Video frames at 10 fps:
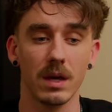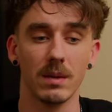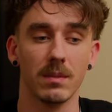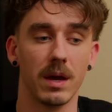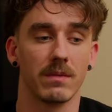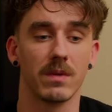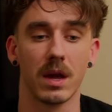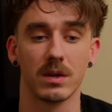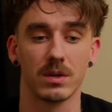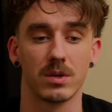Um, I've
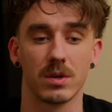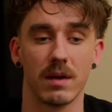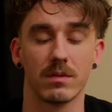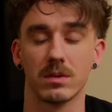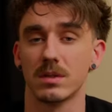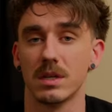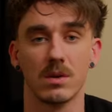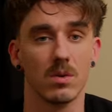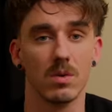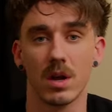gotten to travel and see cool